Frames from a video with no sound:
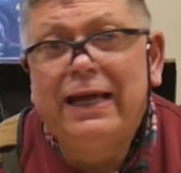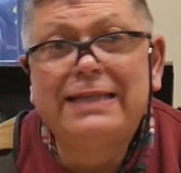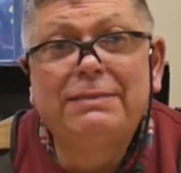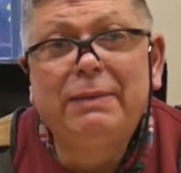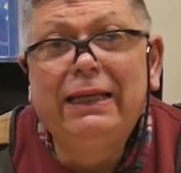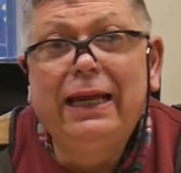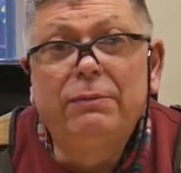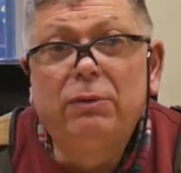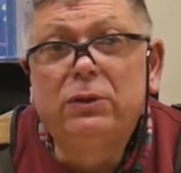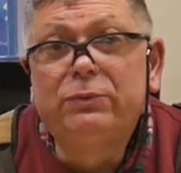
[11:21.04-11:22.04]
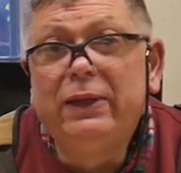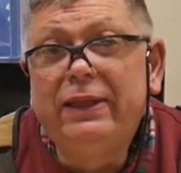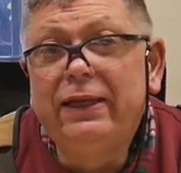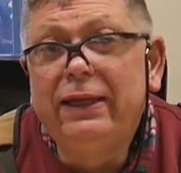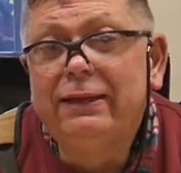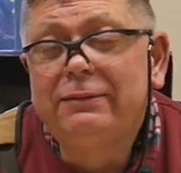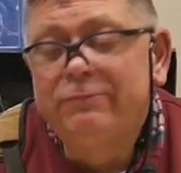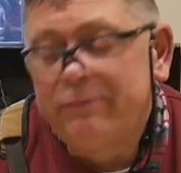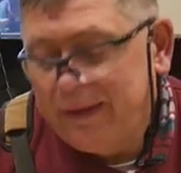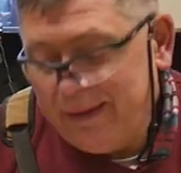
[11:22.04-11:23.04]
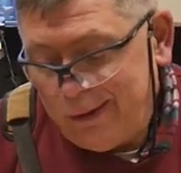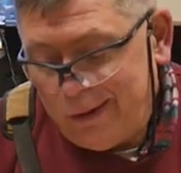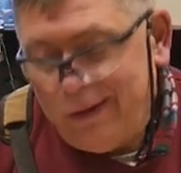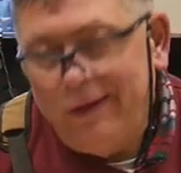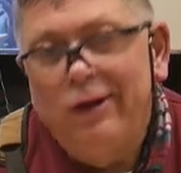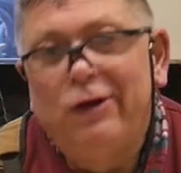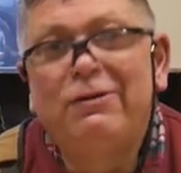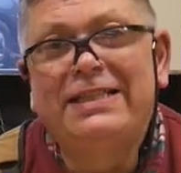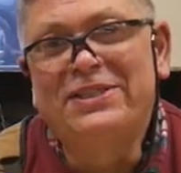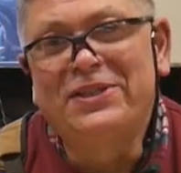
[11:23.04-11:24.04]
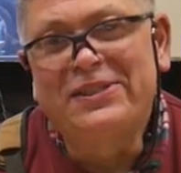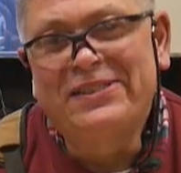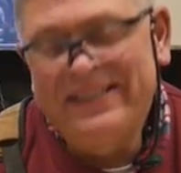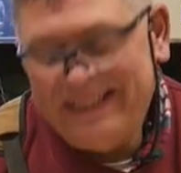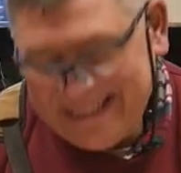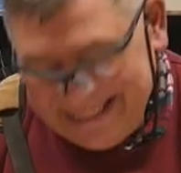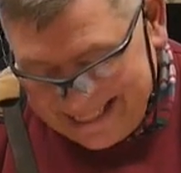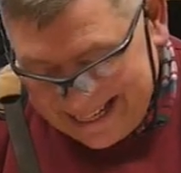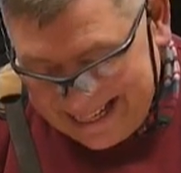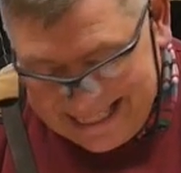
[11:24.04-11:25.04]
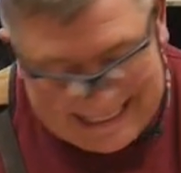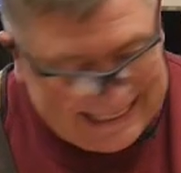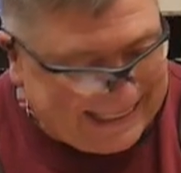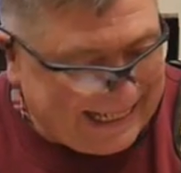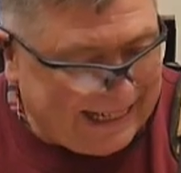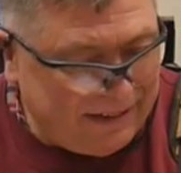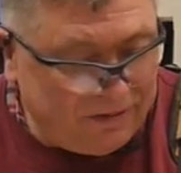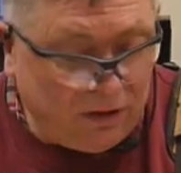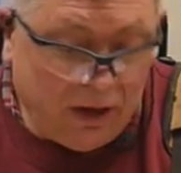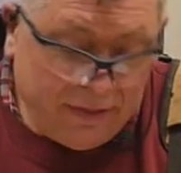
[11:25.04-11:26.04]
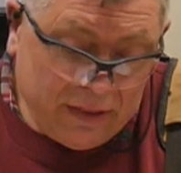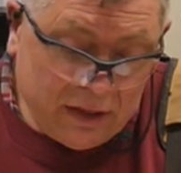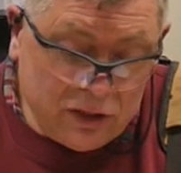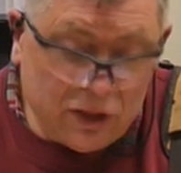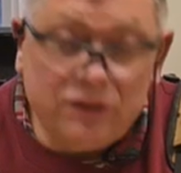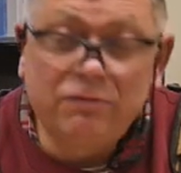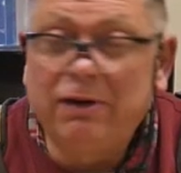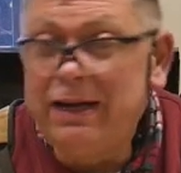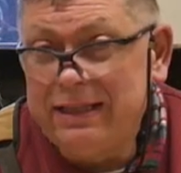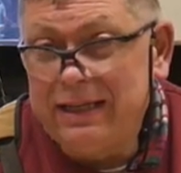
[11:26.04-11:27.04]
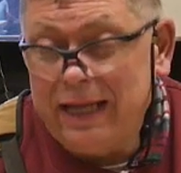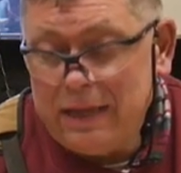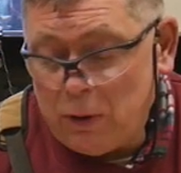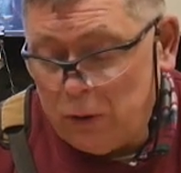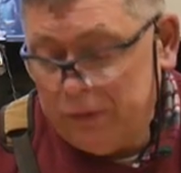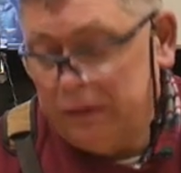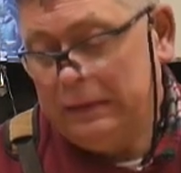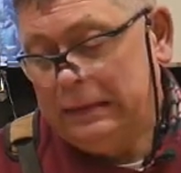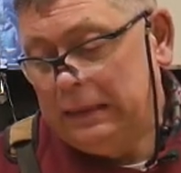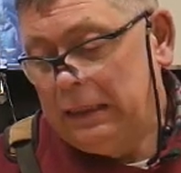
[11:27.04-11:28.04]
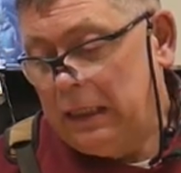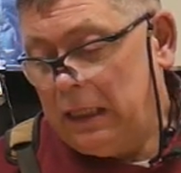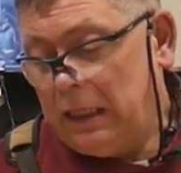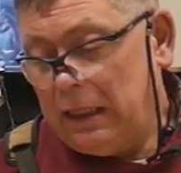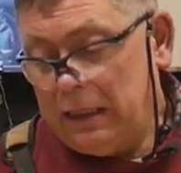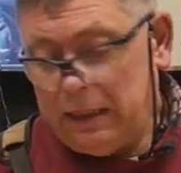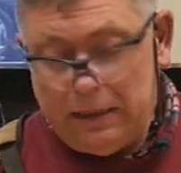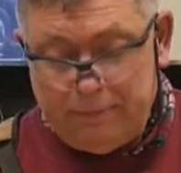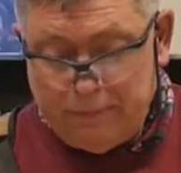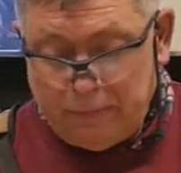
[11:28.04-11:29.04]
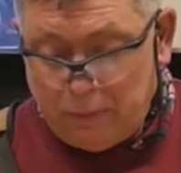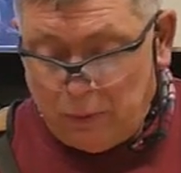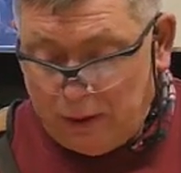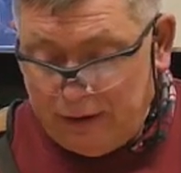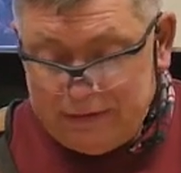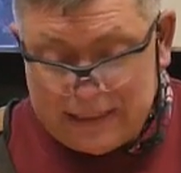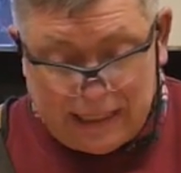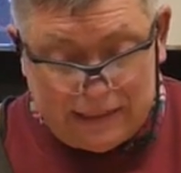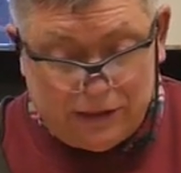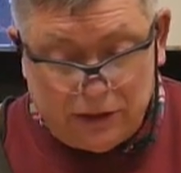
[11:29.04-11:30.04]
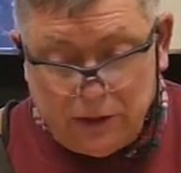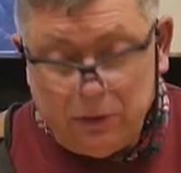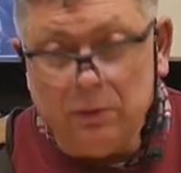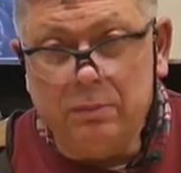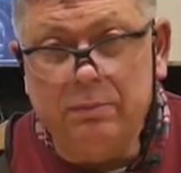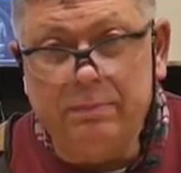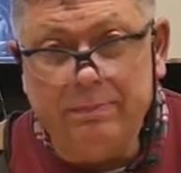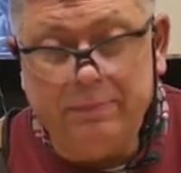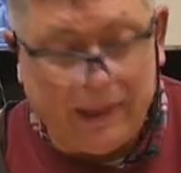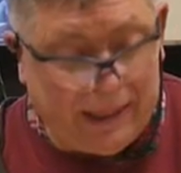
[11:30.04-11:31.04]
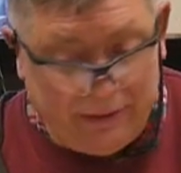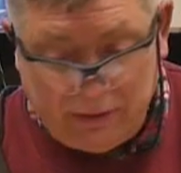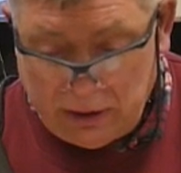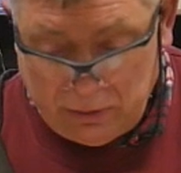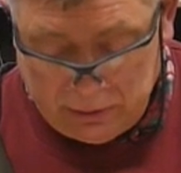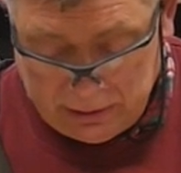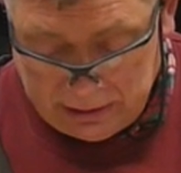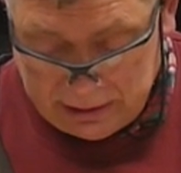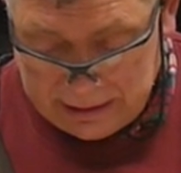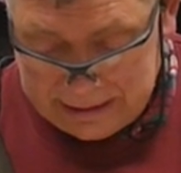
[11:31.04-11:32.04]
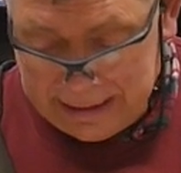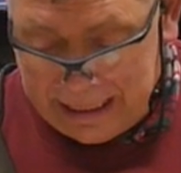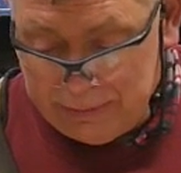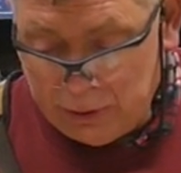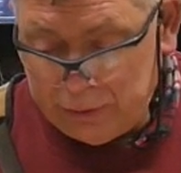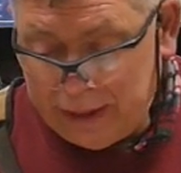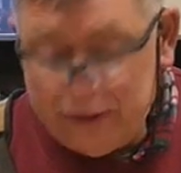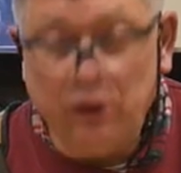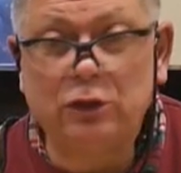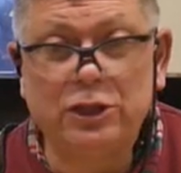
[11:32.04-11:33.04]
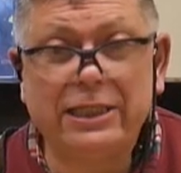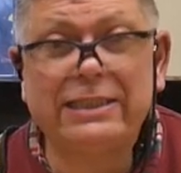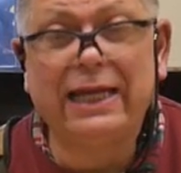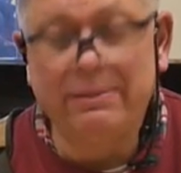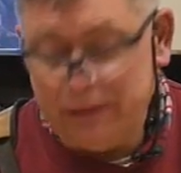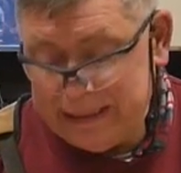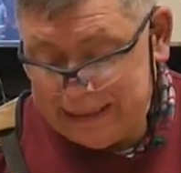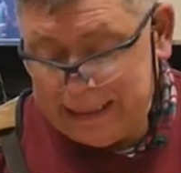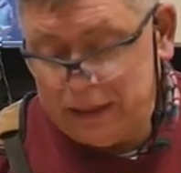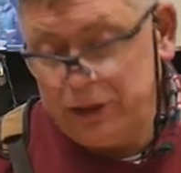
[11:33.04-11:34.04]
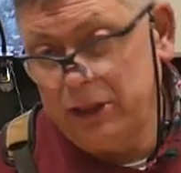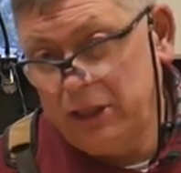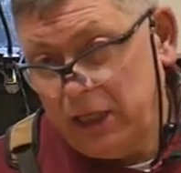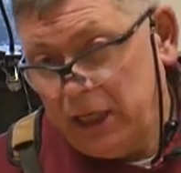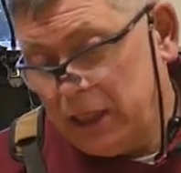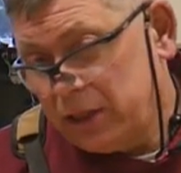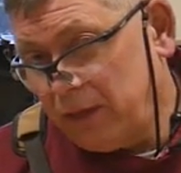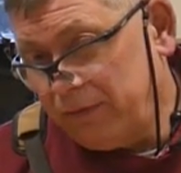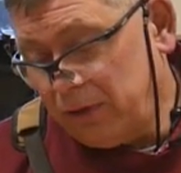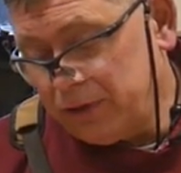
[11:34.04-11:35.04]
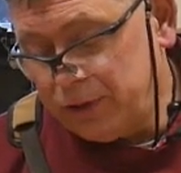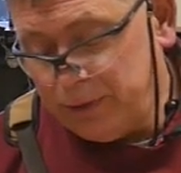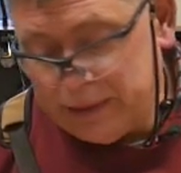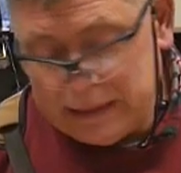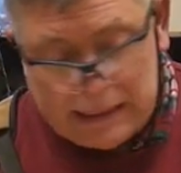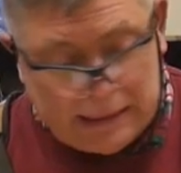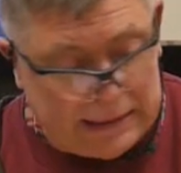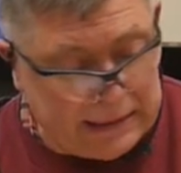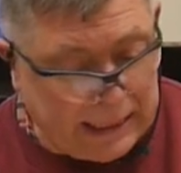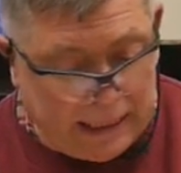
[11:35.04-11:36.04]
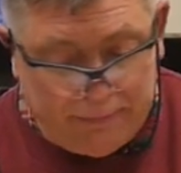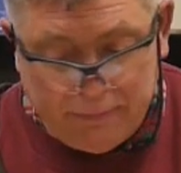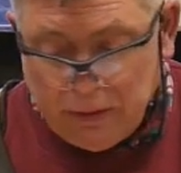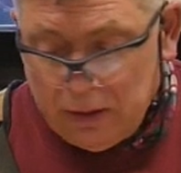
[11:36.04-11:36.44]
has to be labelled with the resident. And rather than just write the name on, I've decided to pyro his name on, and not just his name, but his signature. So I've got Stuart to sign his name,